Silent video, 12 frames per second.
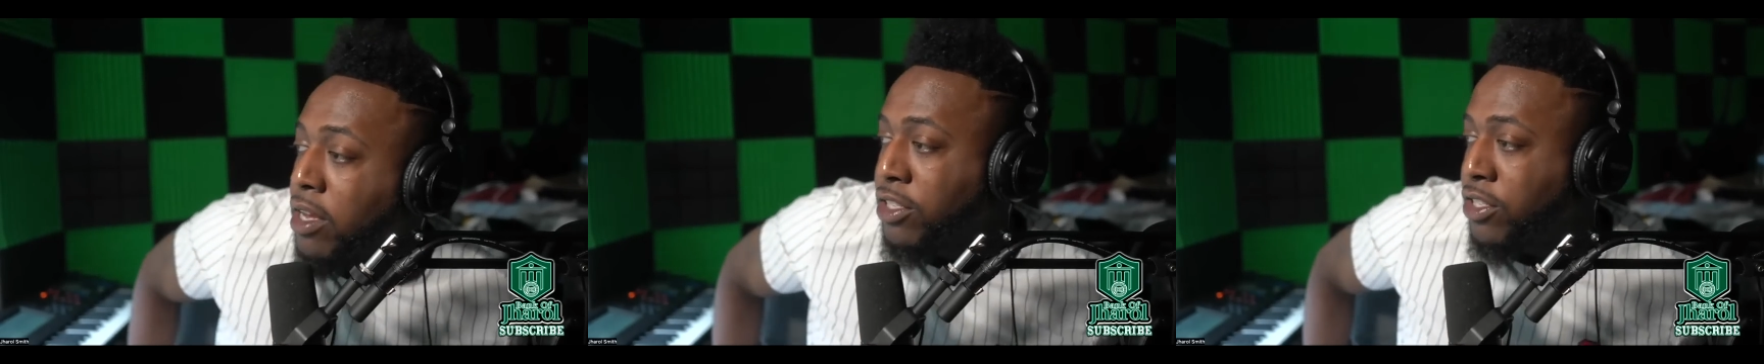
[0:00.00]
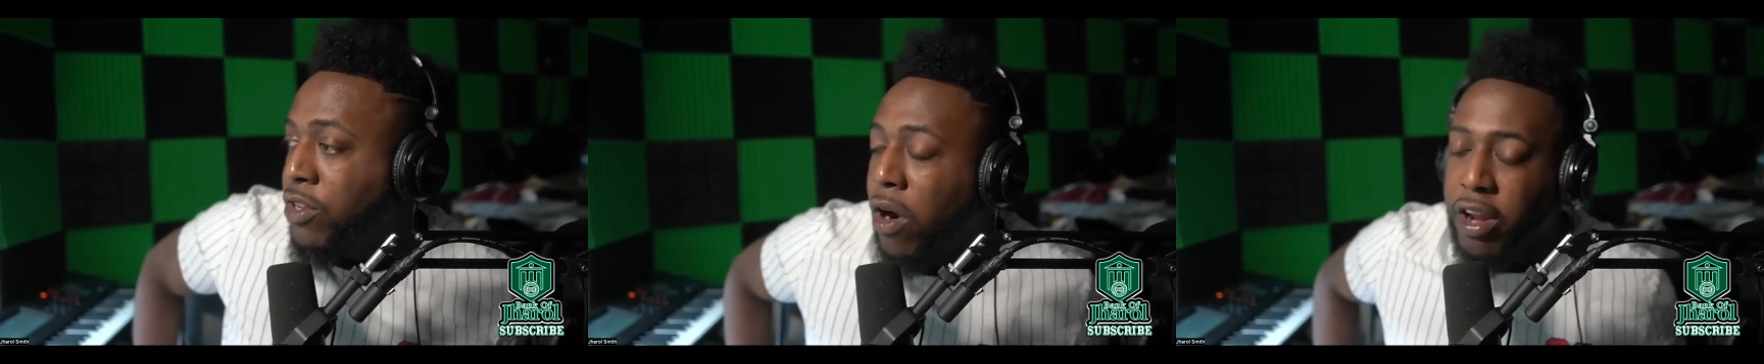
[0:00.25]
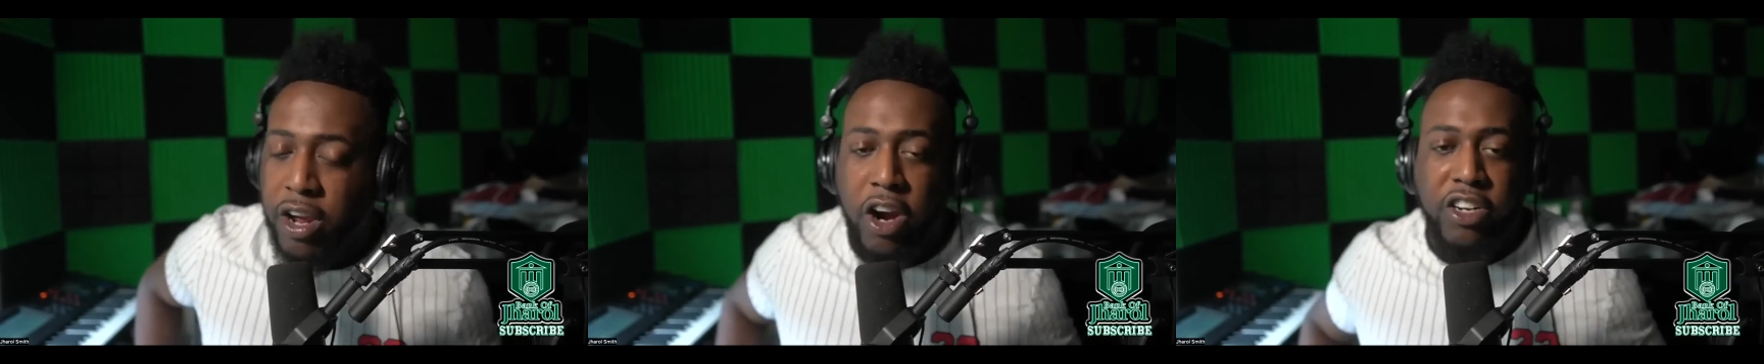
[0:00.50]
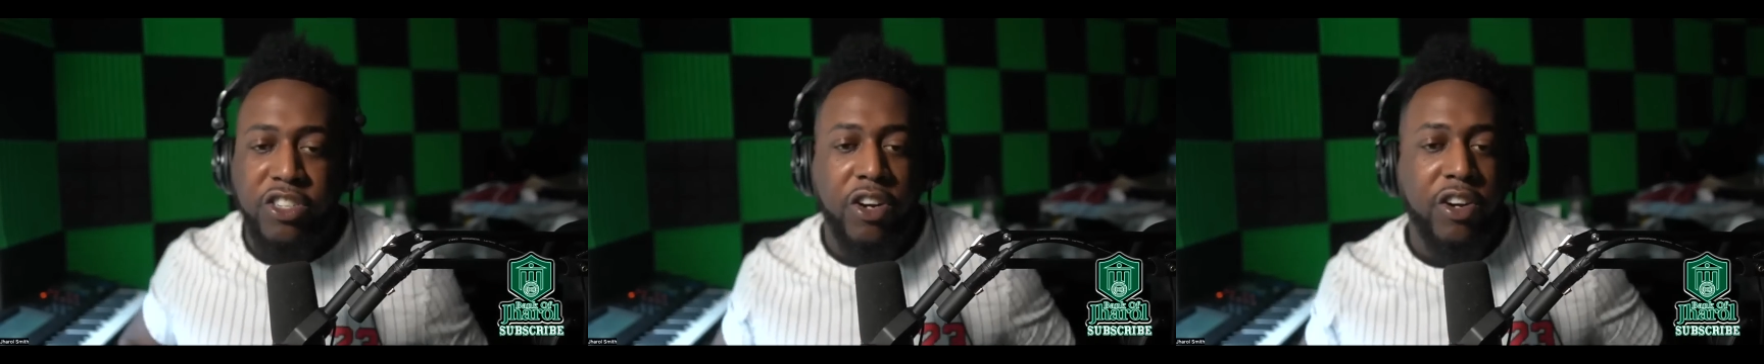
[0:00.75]
starting
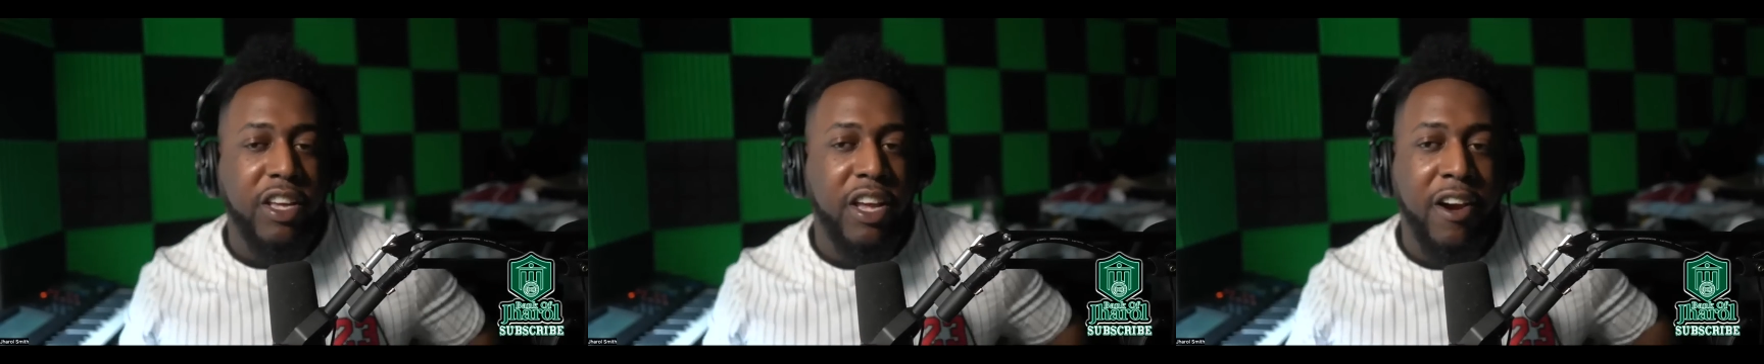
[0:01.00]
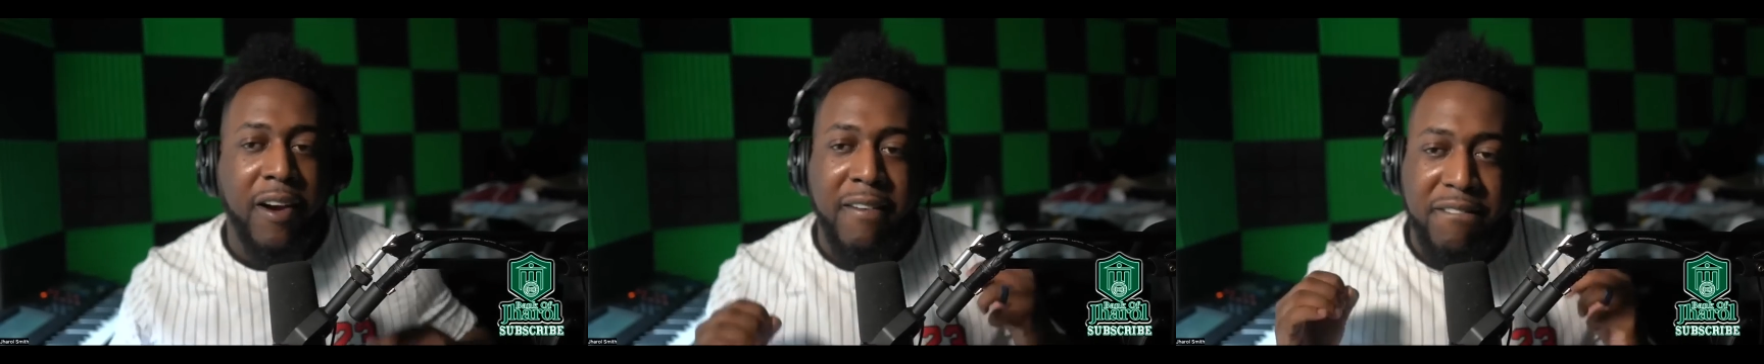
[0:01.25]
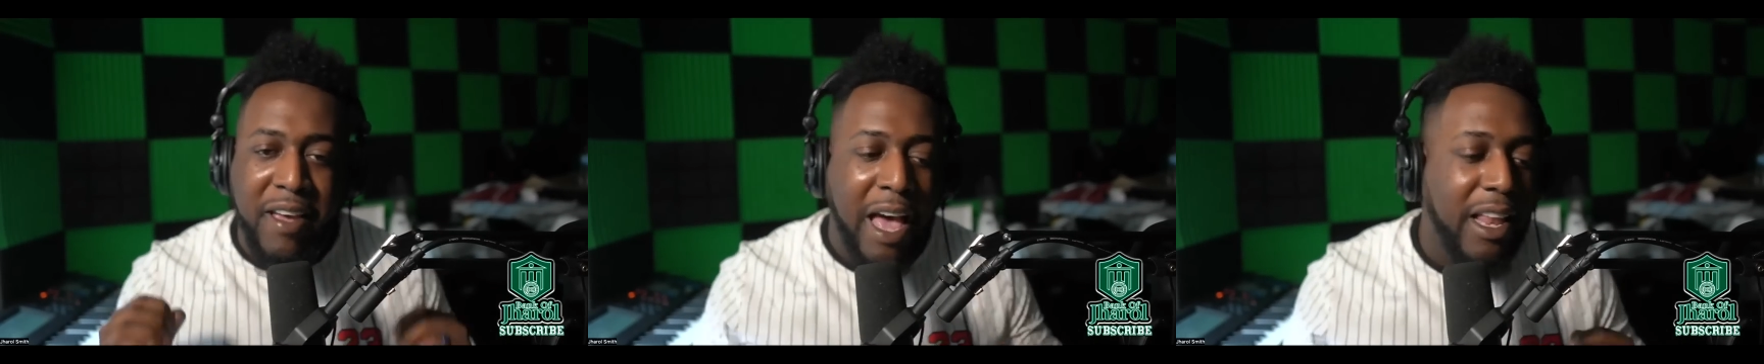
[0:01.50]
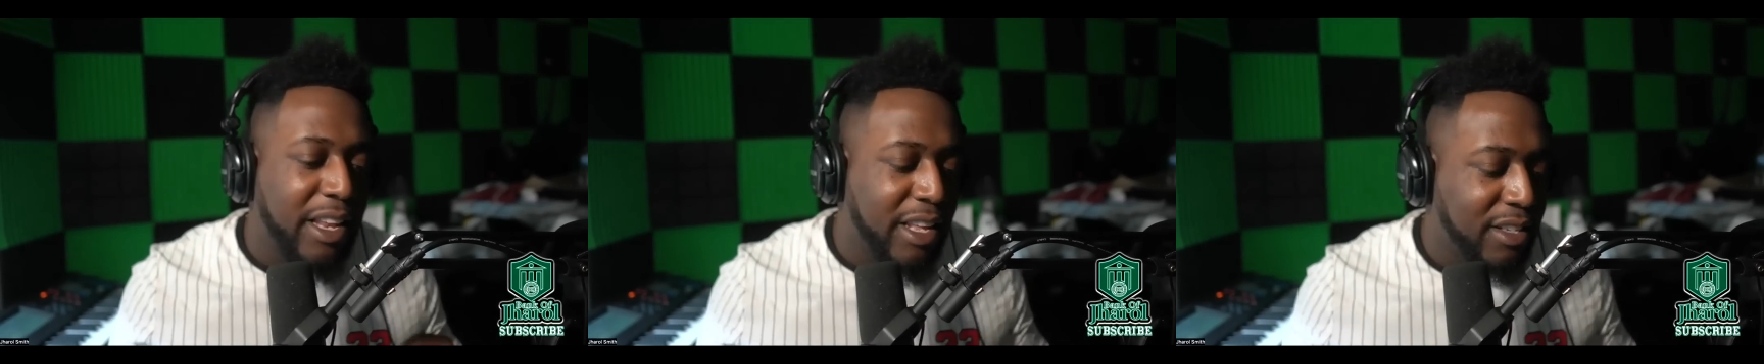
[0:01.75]
our journey here in
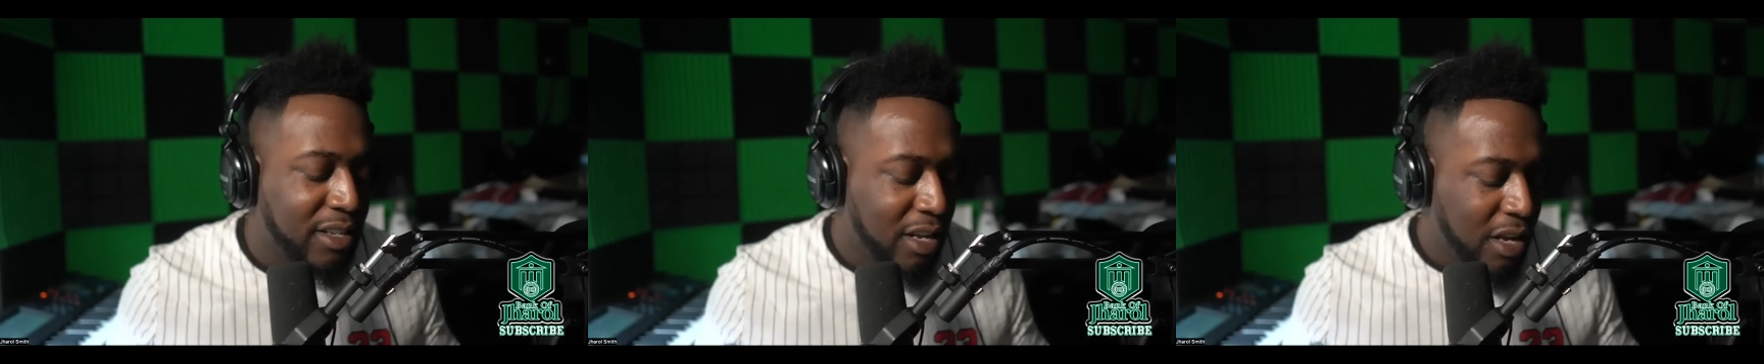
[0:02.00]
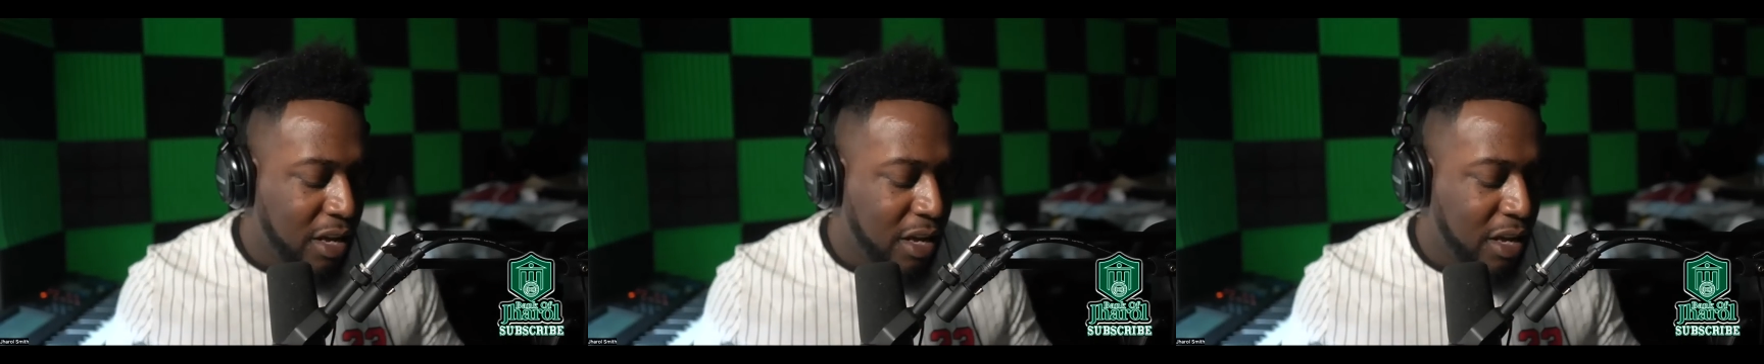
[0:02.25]
Validus.